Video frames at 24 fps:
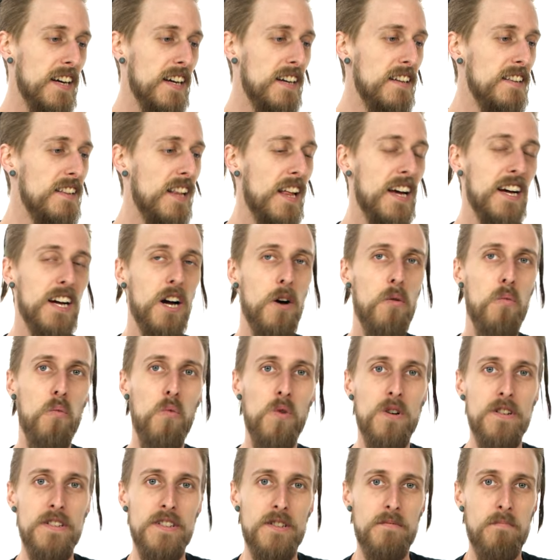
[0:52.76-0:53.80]
in like a
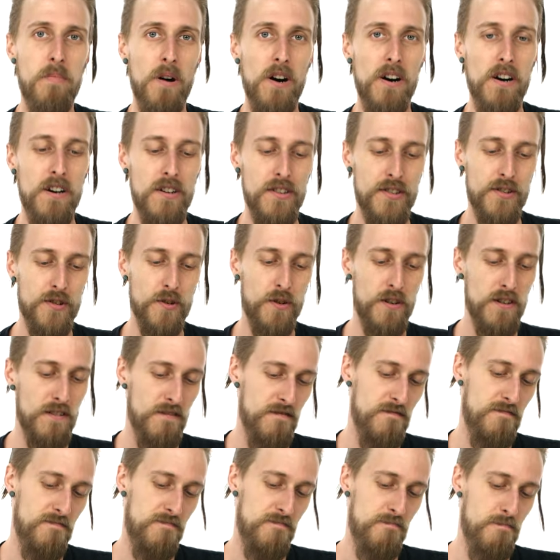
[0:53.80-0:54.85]
woods ball sort
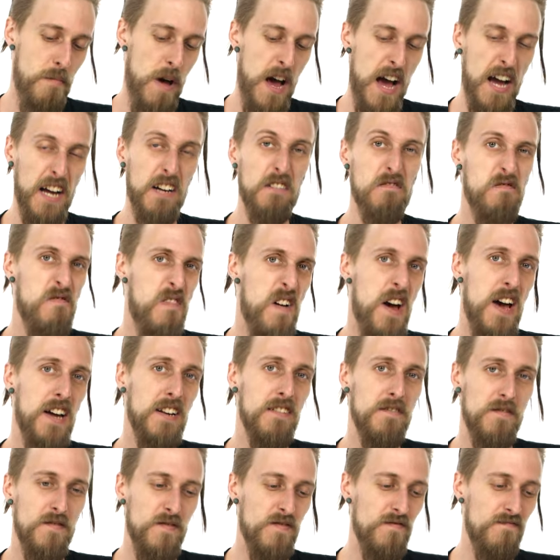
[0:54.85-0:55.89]
of mag
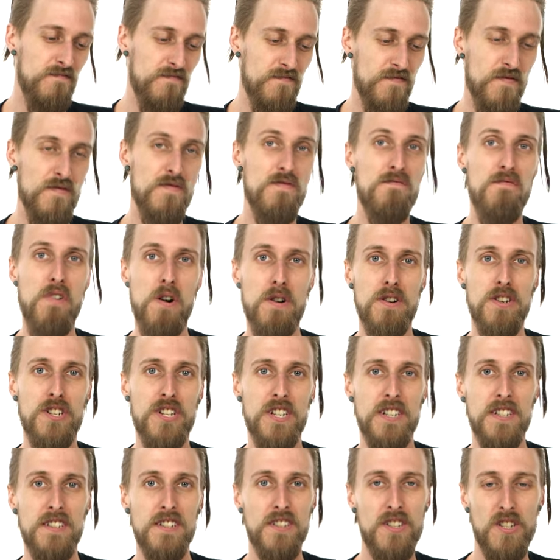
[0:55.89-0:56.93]
fed
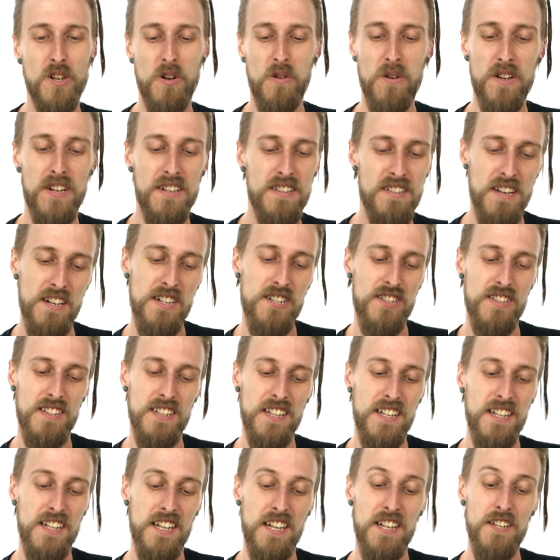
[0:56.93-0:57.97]
version. So it
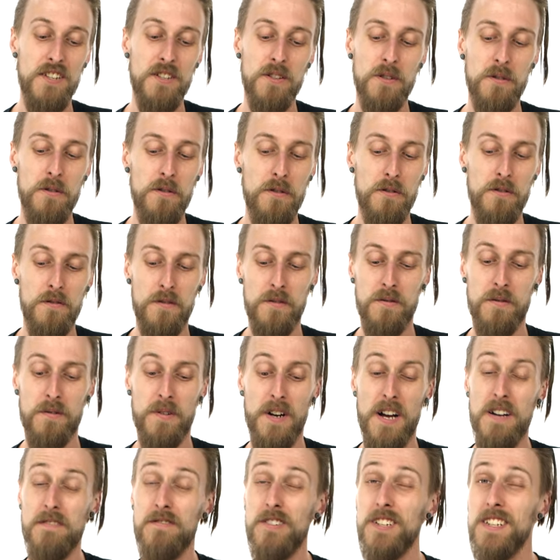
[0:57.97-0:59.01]
essentially can
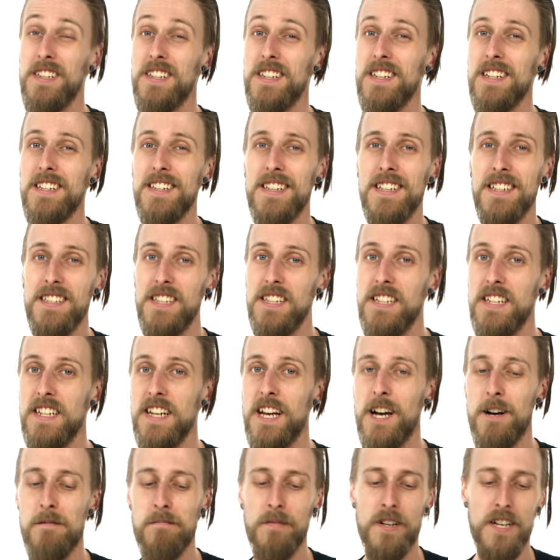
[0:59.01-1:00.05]
do everything that the
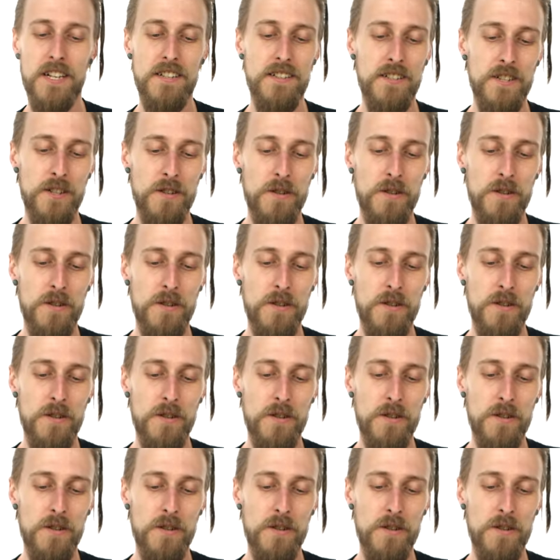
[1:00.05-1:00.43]
DM can